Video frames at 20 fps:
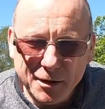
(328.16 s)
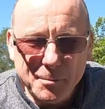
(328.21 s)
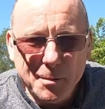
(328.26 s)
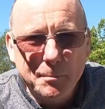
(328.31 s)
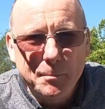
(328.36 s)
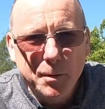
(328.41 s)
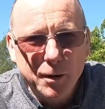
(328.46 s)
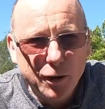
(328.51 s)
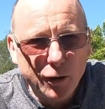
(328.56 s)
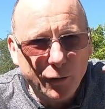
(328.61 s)
I'm
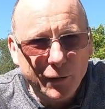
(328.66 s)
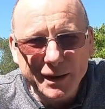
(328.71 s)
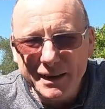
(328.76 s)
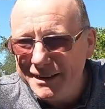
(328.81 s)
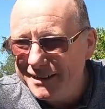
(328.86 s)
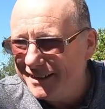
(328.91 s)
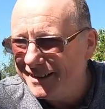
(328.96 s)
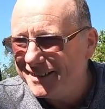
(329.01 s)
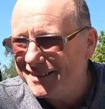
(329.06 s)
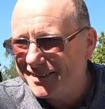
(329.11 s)

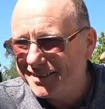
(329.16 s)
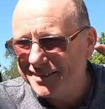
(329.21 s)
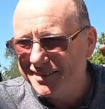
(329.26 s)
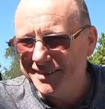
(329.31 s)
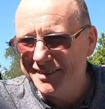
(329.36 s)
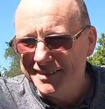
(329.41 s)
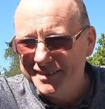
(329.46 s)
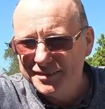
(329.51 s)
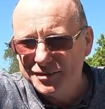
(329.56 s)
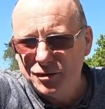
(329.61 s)
applying this
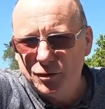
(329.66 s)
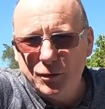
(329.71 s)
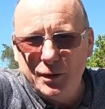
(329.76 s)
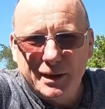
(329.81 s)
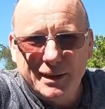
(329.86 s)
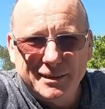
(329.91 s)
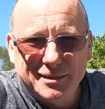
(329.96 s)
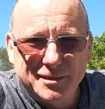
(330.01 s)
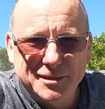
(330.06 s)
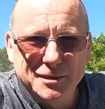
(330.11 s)

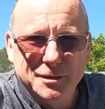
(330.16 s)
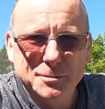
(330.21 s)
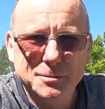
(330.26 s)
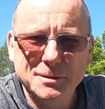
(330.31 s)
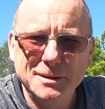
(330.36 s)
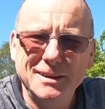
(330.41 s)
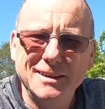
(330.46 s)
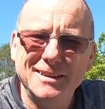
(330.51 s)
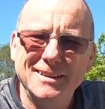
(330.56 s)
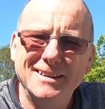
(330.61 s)
tiger
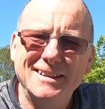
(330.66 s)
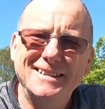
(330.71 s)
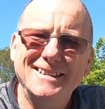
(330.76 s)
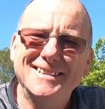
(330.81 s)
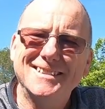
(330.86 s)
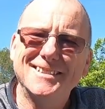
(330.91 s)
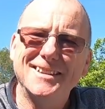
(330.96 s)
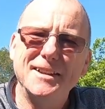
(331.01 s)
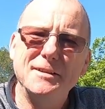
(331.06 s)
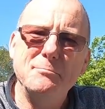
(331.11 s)
seal in the
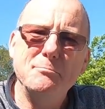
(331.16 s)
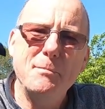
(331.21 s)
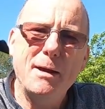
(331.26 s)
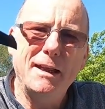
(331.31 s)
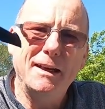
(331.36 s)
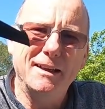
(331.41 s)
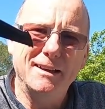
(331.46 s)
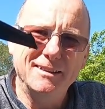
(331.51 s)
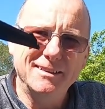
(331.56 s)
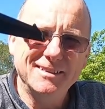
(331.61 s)
same
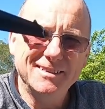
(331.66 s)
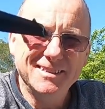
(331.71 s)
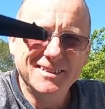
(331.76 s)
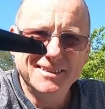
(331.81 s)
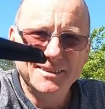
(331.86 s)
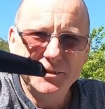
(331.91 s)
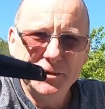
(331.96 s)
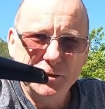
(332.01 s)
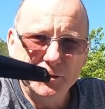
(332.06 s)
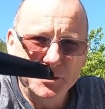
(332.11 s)
manner,
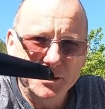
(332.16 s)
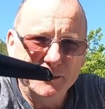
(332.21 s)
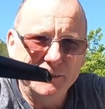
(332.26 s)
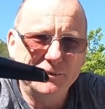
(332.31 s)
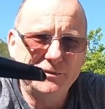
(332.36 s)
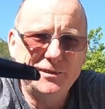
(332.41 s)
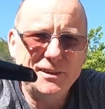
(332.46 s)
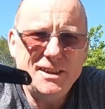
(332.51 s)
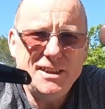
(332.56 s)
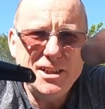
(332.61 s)
using a
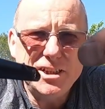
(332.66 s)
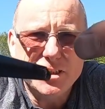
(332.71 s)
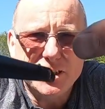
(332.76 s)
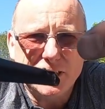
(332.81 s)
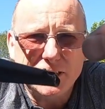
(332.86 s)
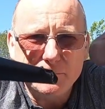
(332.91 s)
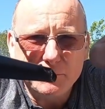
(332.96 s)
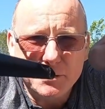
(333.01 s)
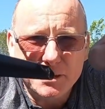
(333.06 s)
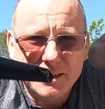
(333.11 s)

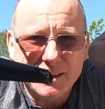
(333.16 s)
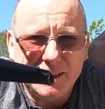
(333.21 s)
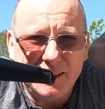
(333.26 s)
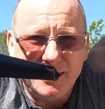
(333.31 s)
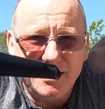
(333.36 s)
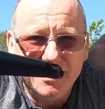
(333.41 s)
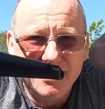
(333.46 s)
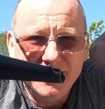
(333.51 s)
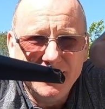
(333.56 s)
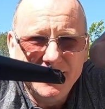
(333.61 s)
V-shaped
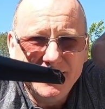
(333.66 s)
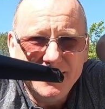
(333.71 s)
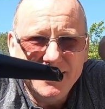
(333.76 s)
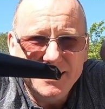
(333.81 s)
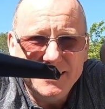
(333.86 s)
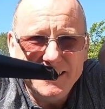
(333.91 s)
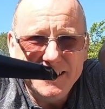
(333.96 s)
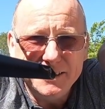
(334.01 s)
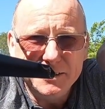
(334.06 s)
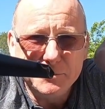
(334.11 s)
cut
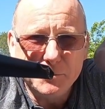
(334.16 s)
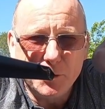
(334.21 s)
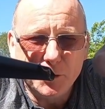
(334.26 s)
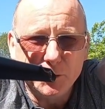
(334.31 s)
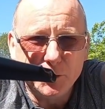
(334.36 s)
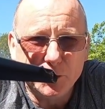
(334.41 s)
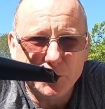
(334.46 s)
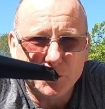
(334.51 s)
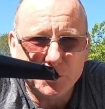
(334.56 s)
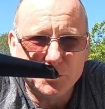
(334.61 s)
in the end of my
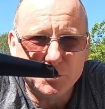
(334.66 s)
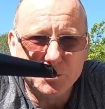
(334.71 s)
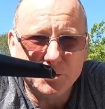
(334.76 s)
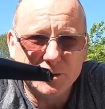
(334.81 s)
nozzle.